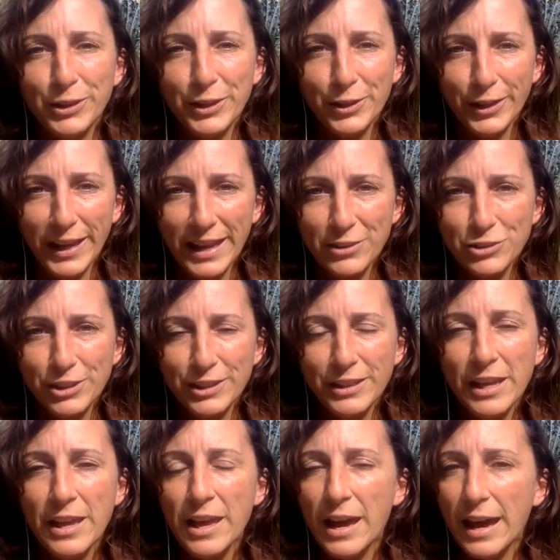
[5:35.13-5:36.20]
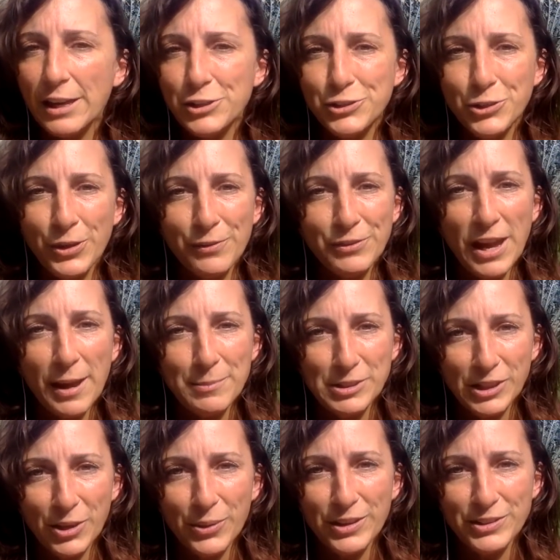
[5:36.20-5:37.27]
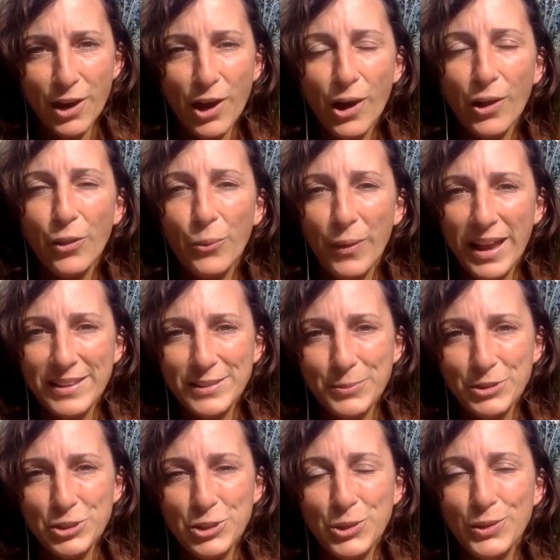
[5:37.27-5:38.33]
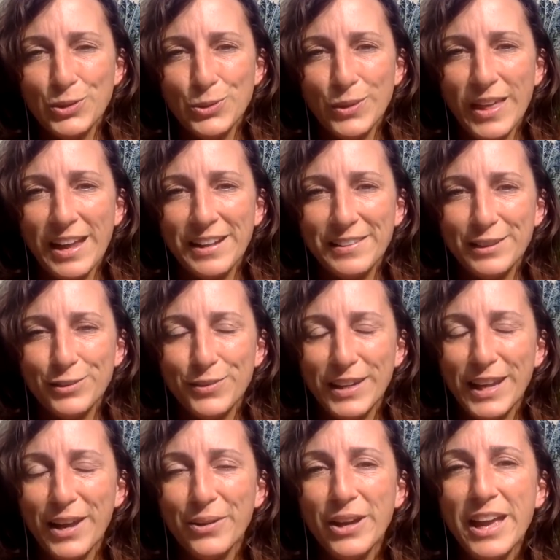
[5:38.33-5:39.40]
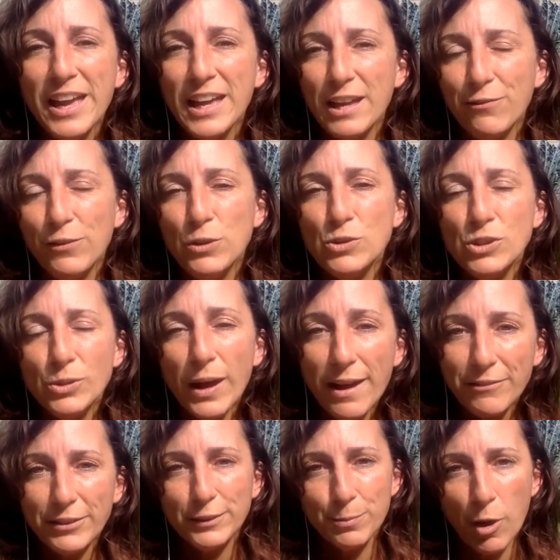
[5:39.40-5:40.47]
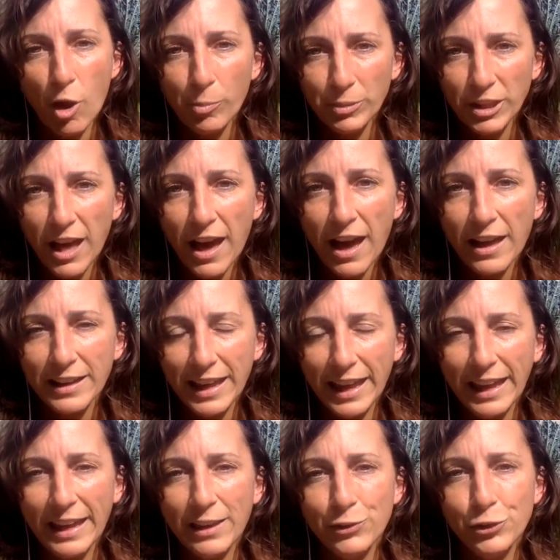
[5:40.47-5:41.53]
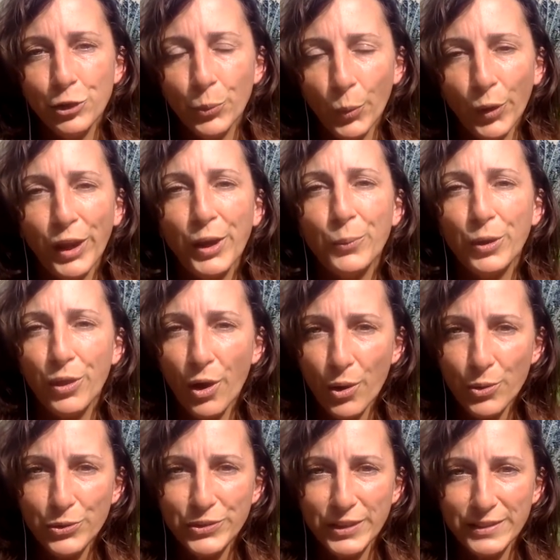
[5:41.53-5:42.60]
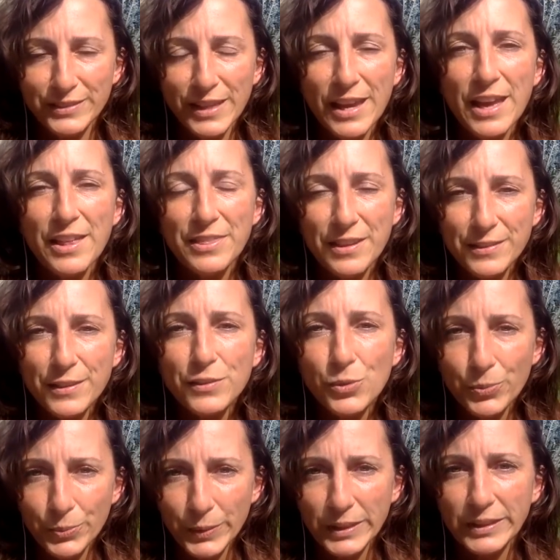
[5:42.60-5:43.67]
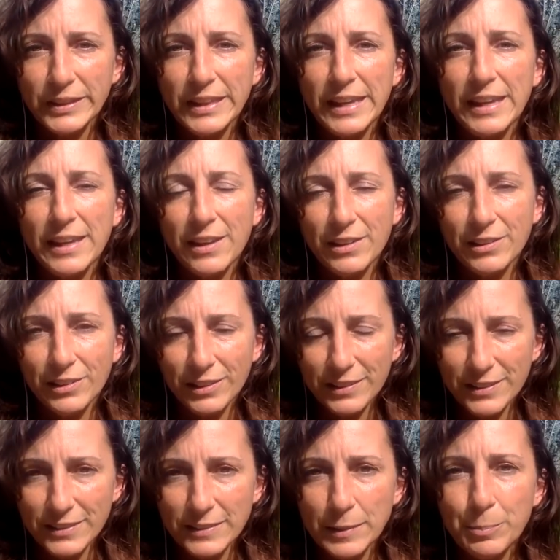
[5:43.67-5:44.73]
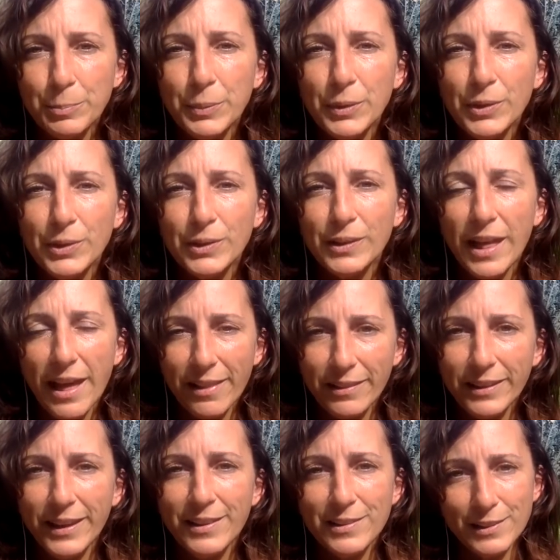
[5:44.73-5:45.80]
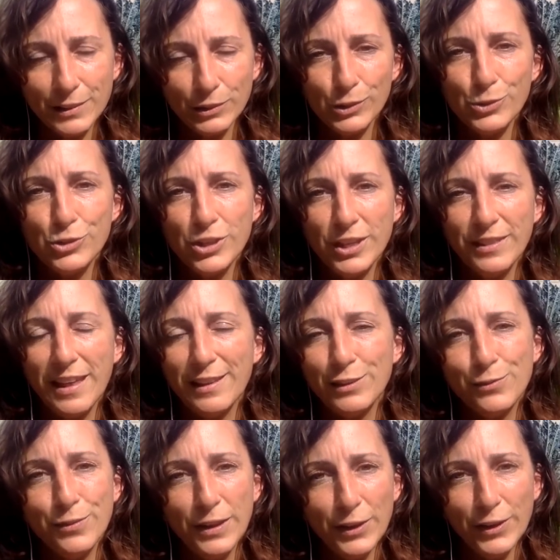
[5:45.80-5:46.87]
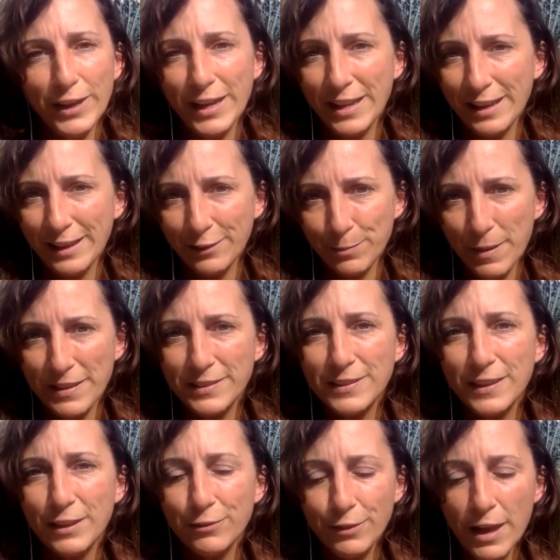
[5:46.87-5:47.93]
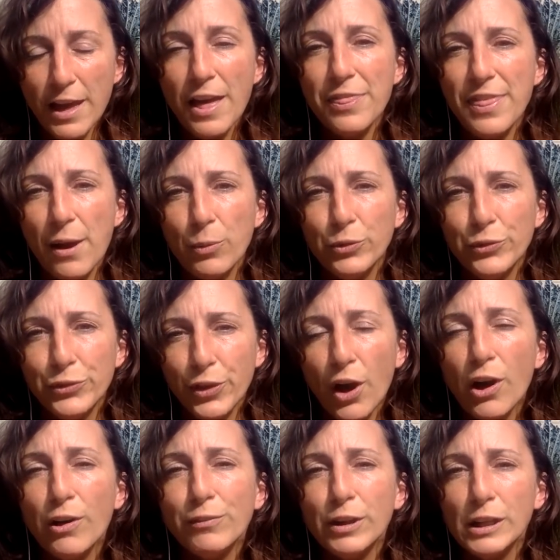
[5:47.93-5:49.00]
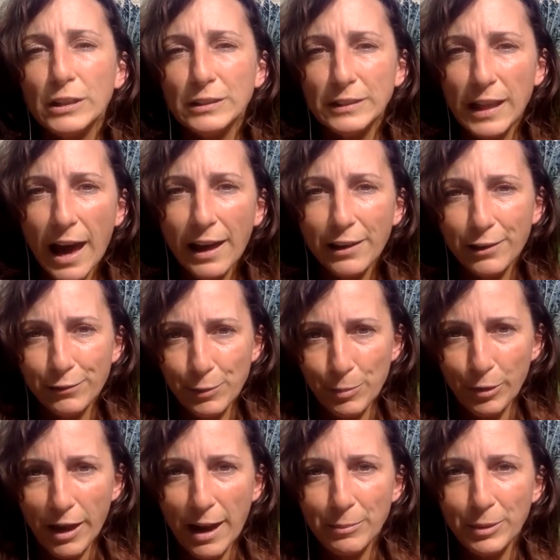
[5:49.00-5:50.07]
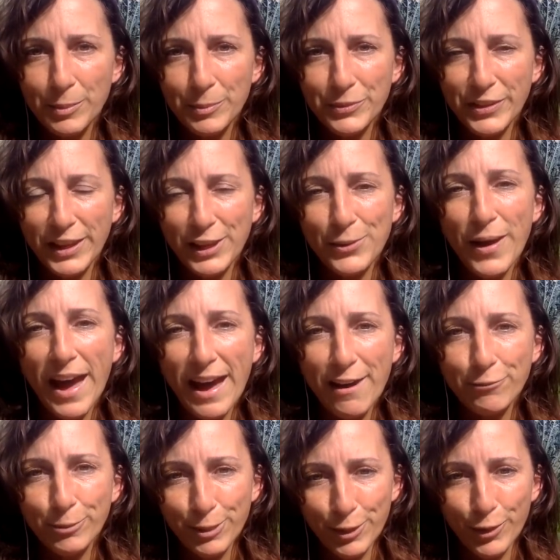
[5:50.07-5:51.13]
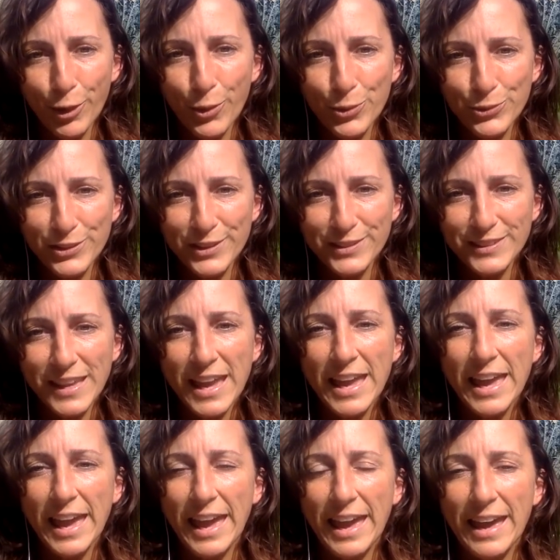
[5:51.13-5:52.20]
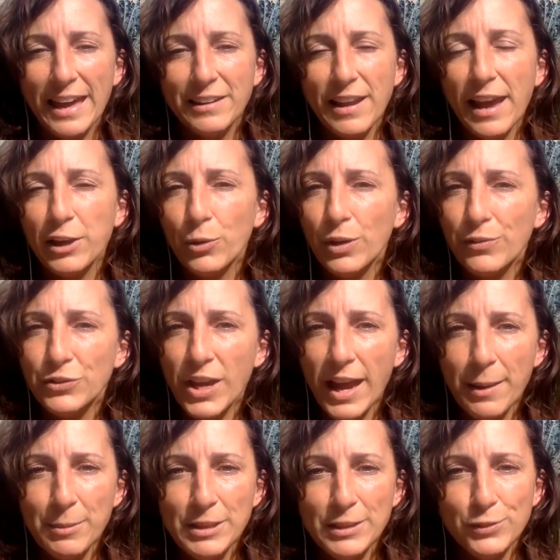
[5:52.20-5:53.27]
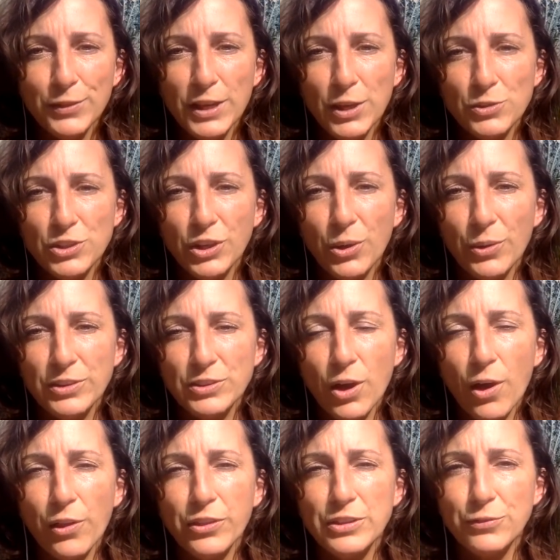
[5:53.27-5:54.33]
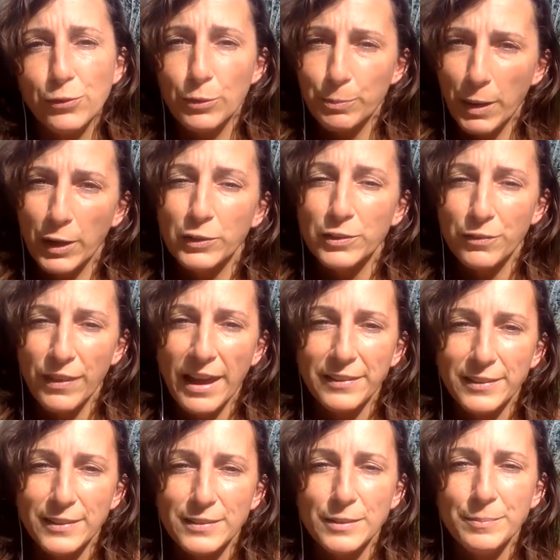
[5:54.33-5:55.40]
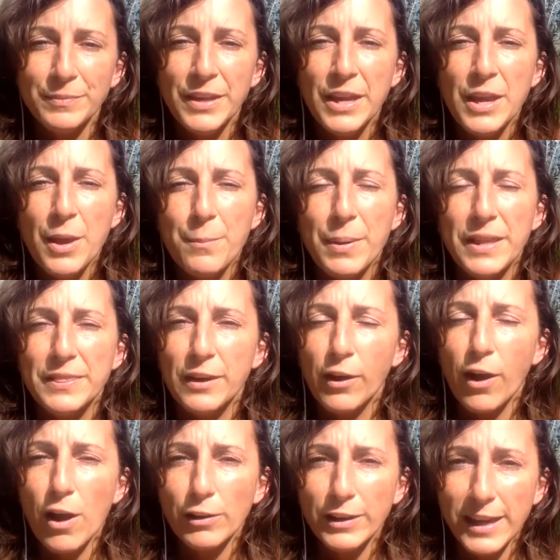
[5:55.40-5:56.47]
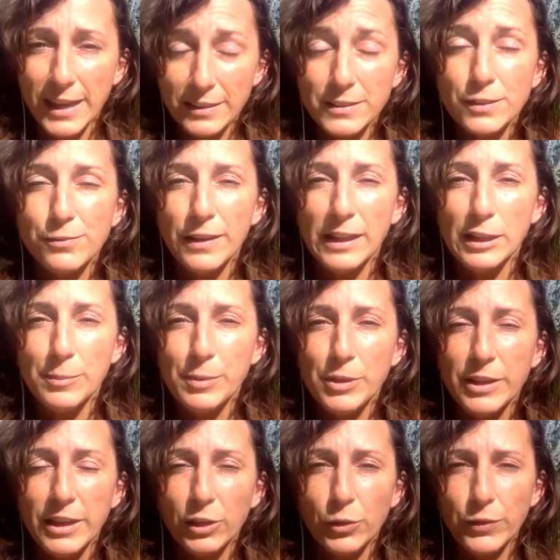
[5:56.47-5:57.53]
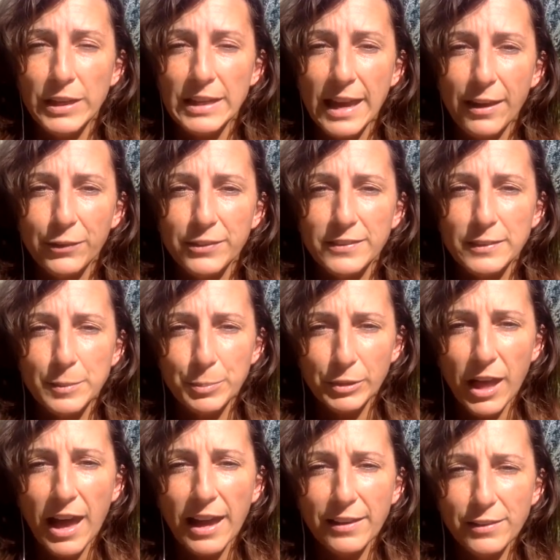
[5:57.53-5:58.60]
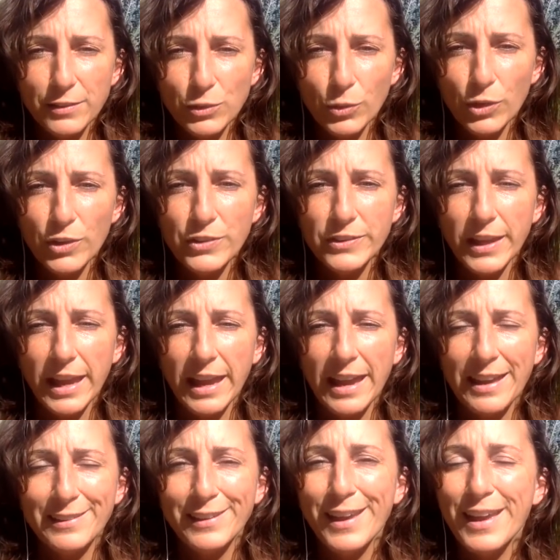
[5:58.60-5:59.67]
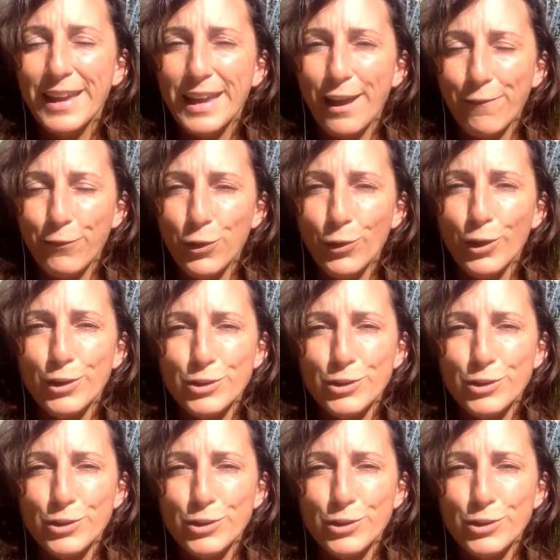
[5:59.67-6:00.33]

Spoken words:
irrigation. I just don't have time to go into all the ways in which you can do that in this video. If you do have a small plot and you're working with hoses, this is a really simple, elegant solution that's very inexpensive that will solve a lot of the problems that you have with your hoses. And I don't have time in this video to go into all the different parts of that system, but there are kits available in greenhouse supply stores. And if you're